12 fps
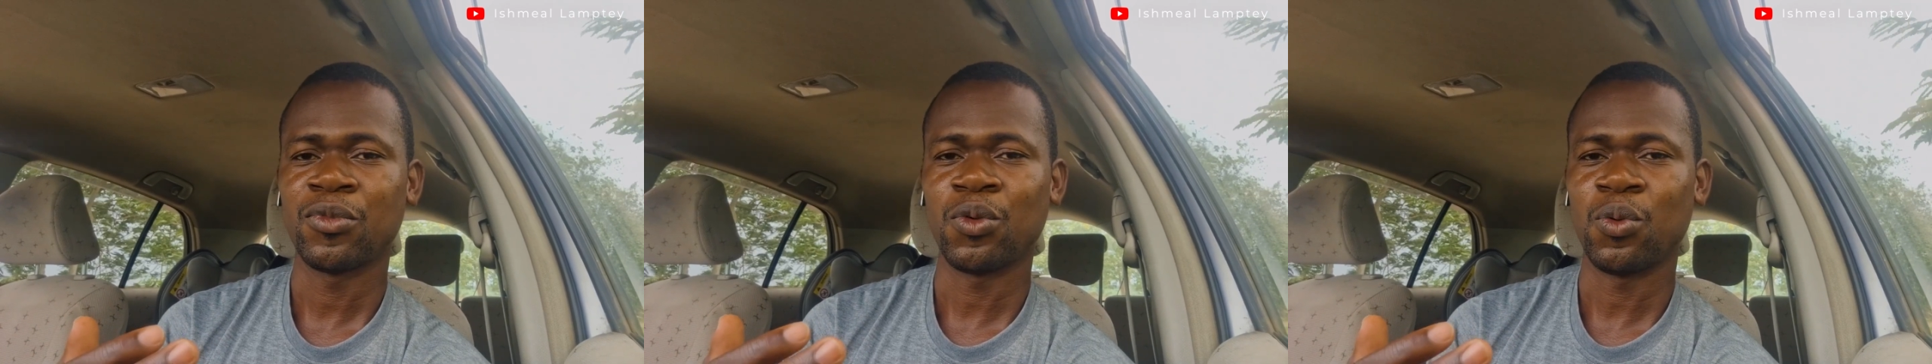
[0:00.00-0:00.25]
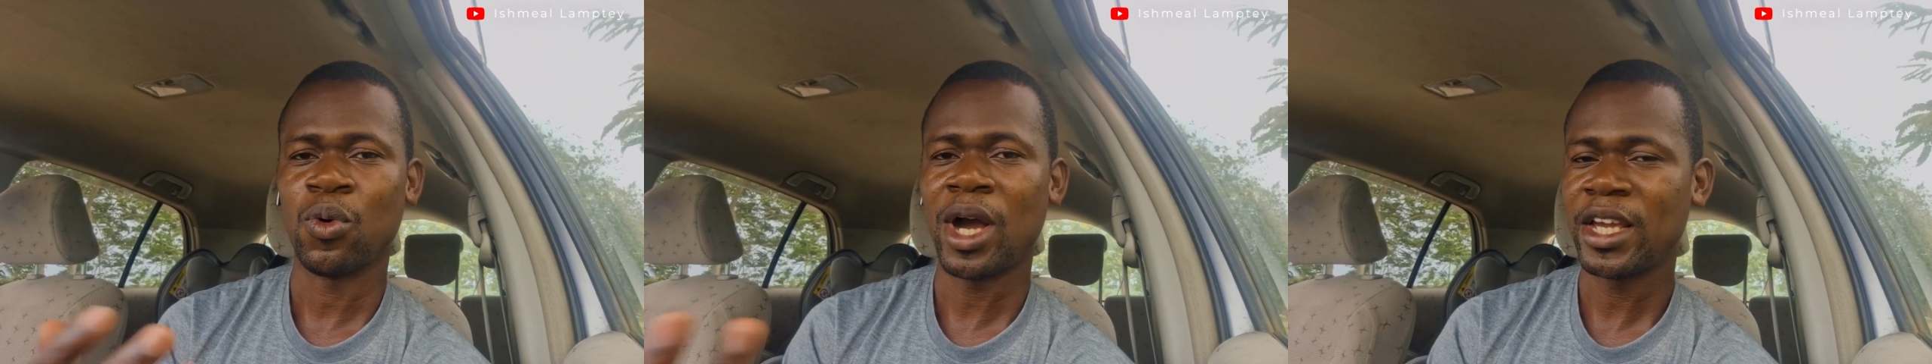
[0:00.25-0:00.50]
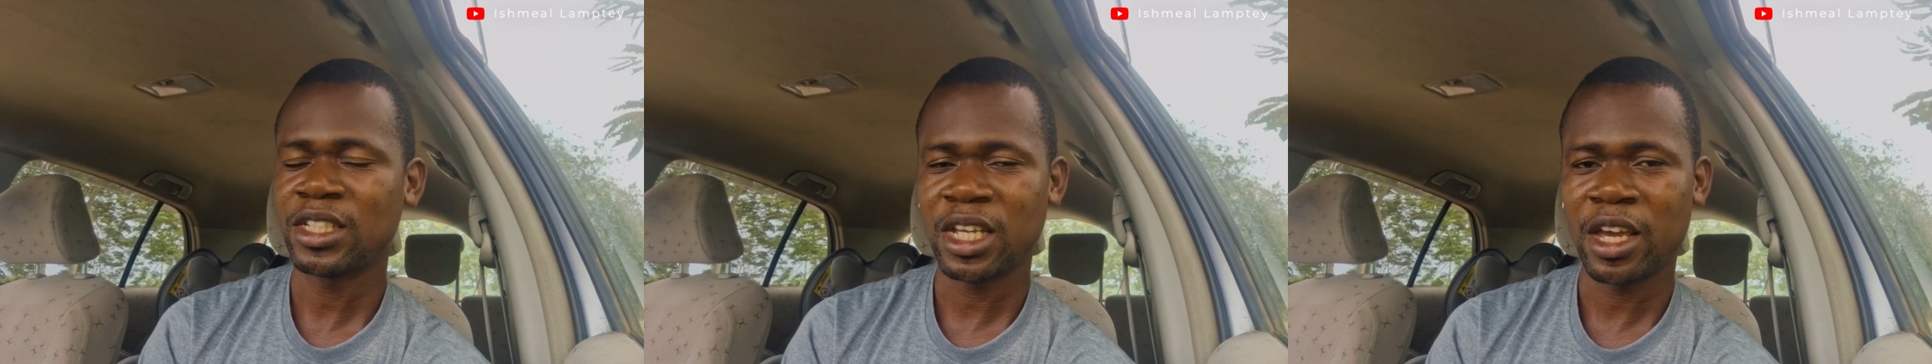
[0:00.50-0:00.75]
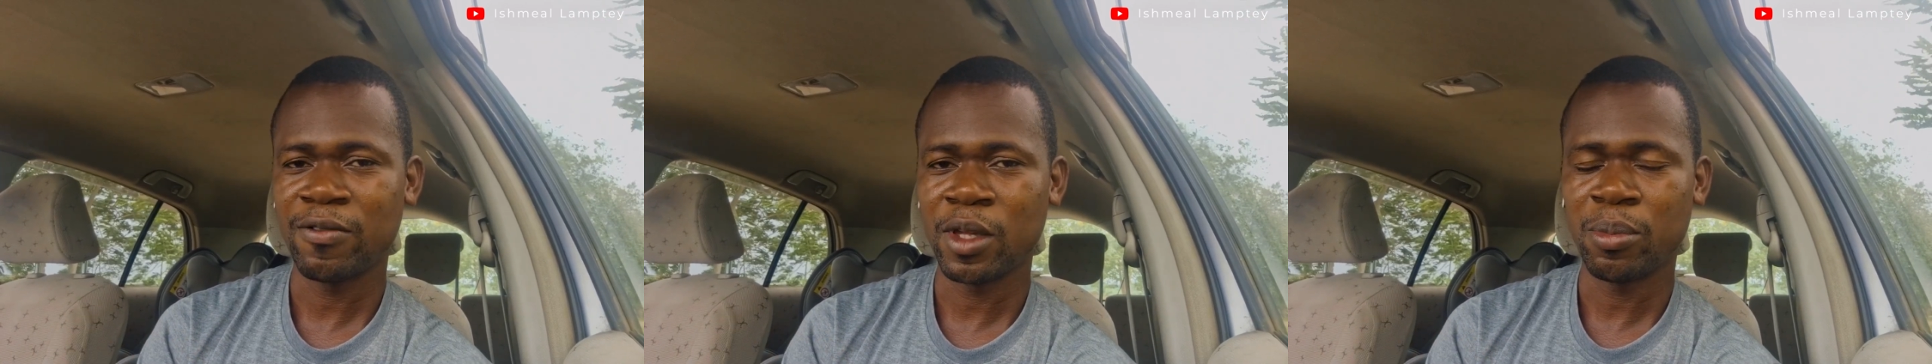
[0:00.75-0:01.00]
why is
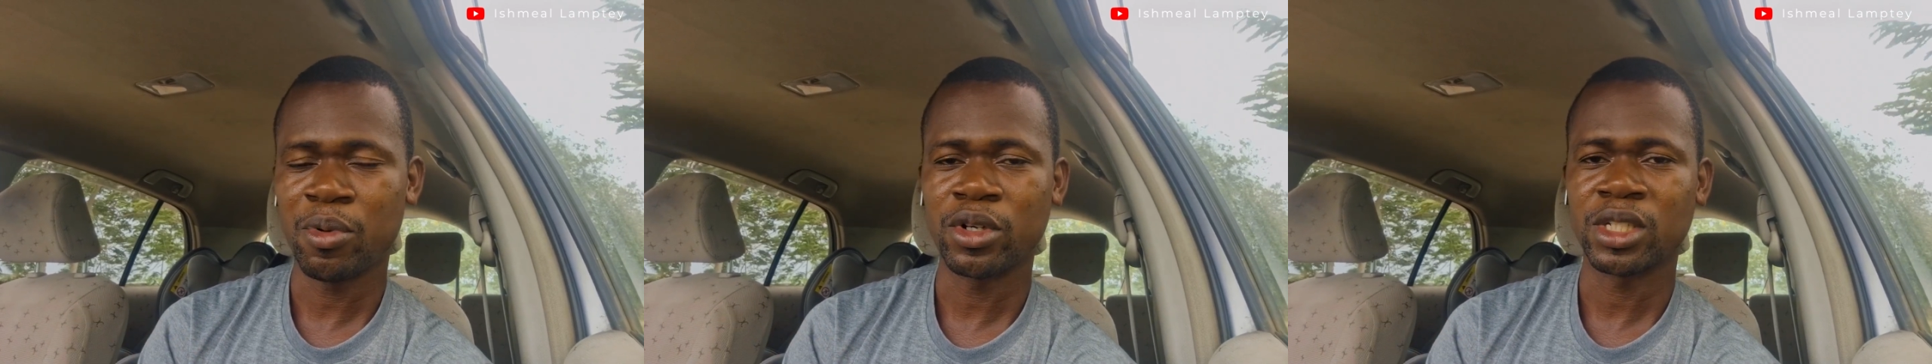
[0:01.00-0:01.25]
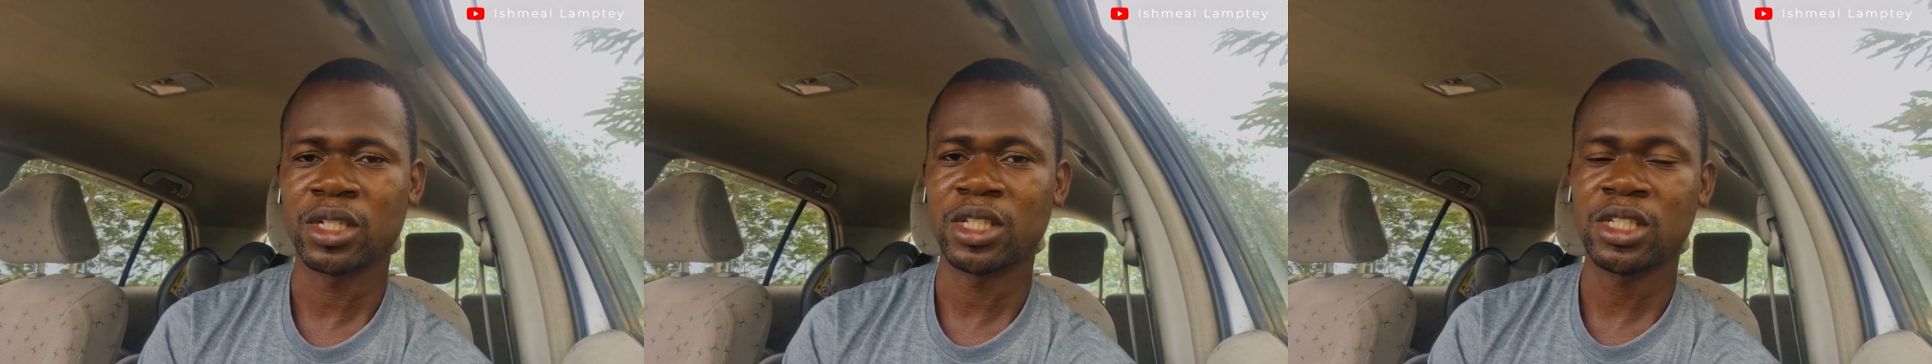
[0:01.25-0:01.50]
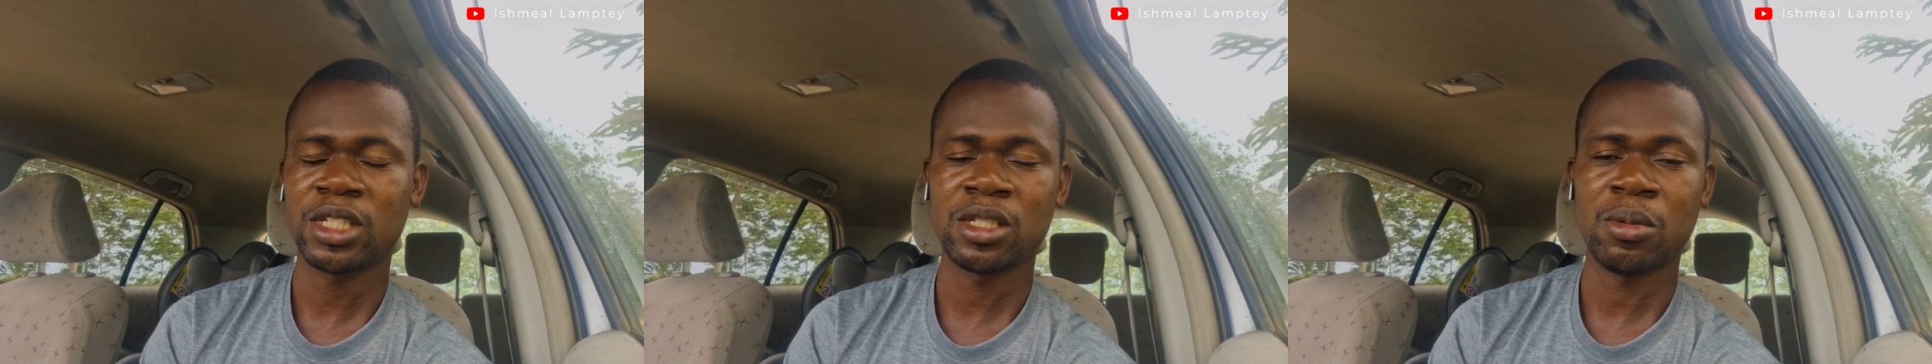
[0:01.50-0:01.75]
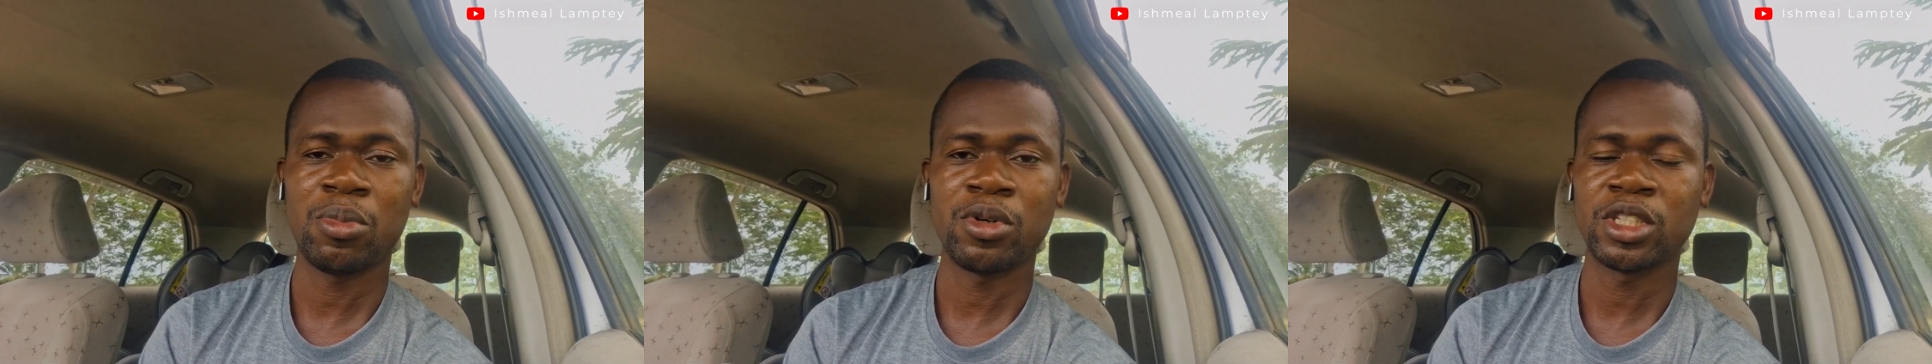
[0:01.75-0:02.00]
that even important? This is
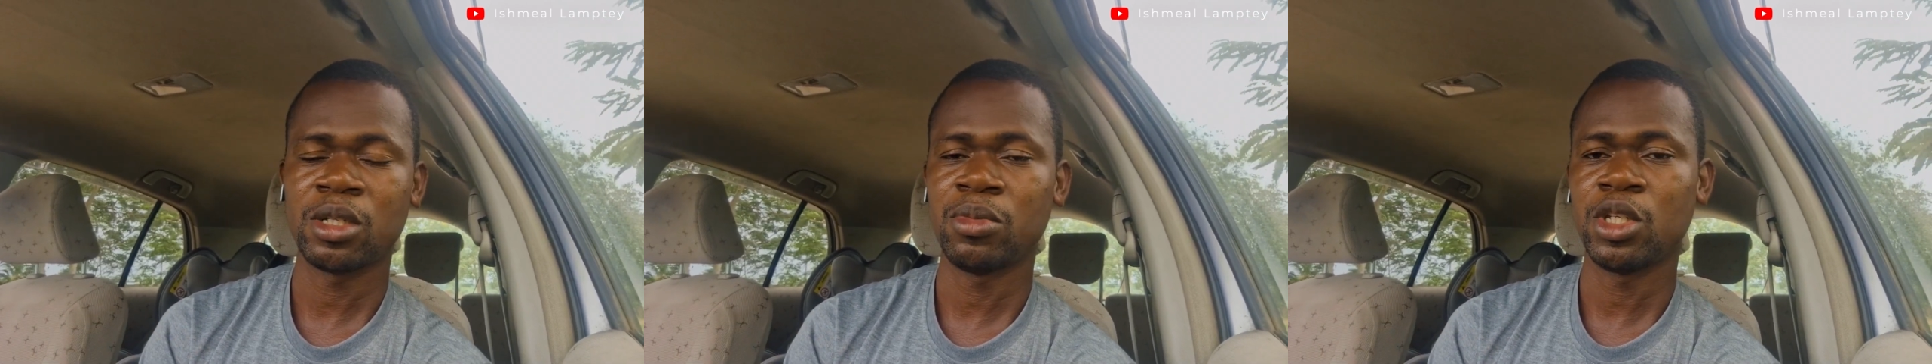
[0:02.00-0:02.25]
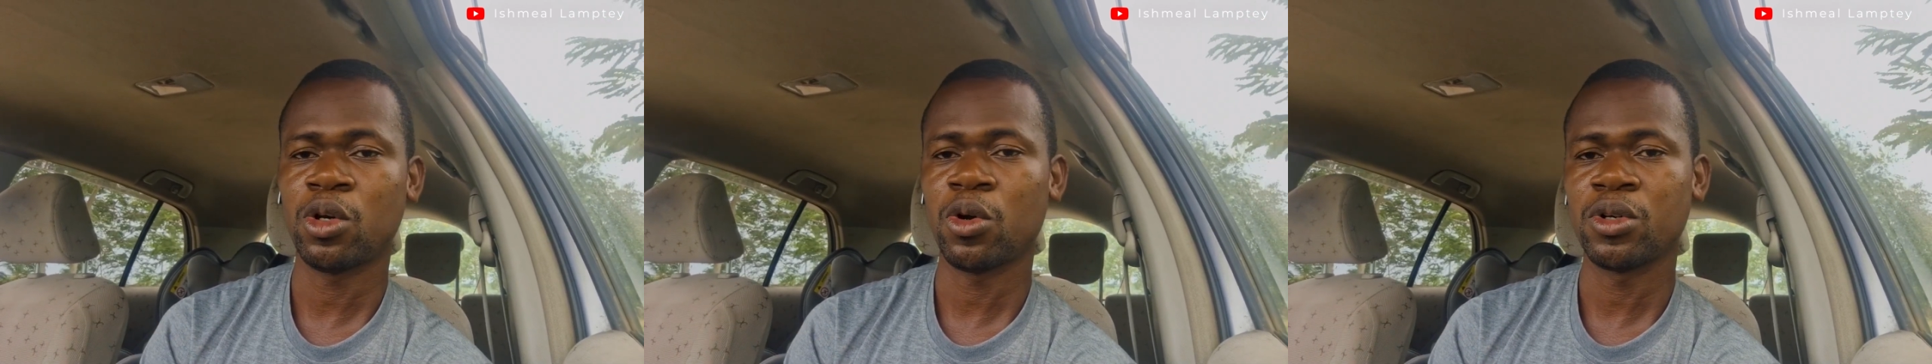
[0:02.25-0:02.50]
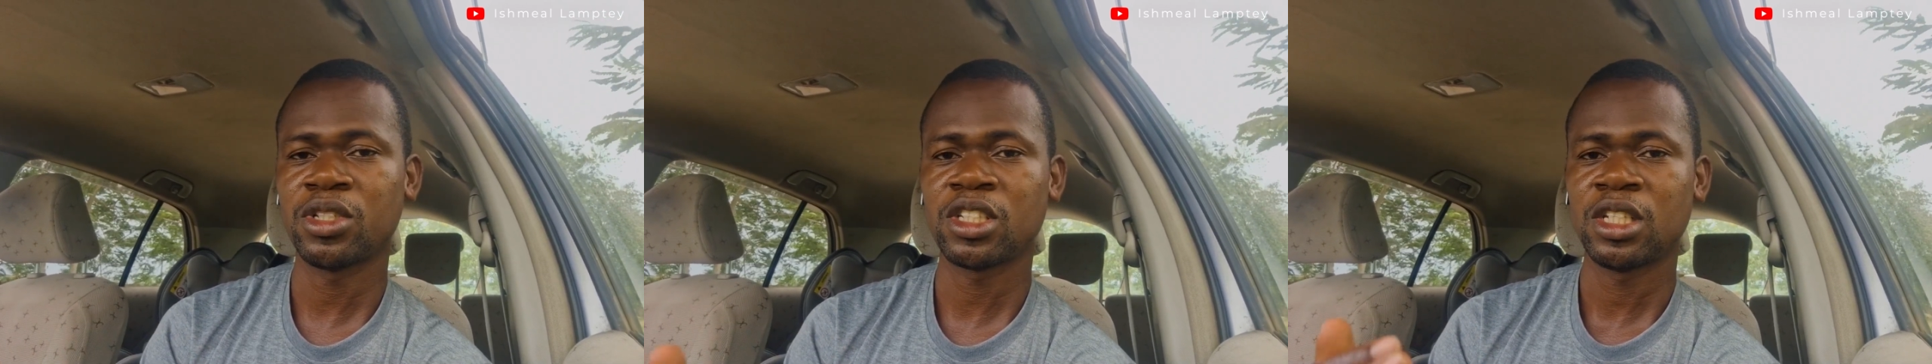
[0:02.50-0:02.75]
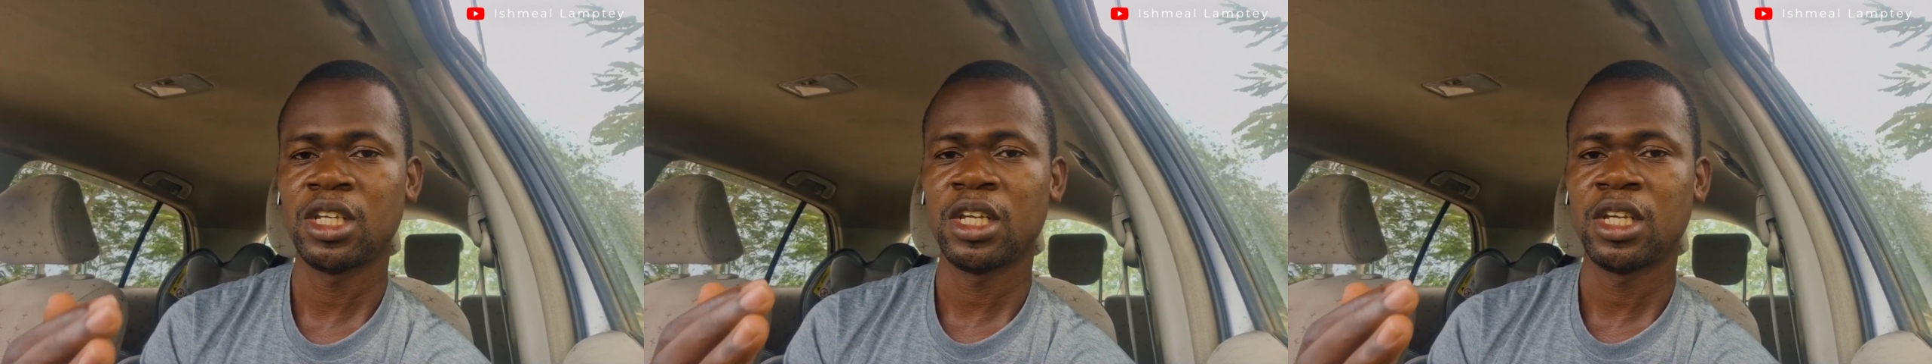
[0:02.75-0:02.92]
important because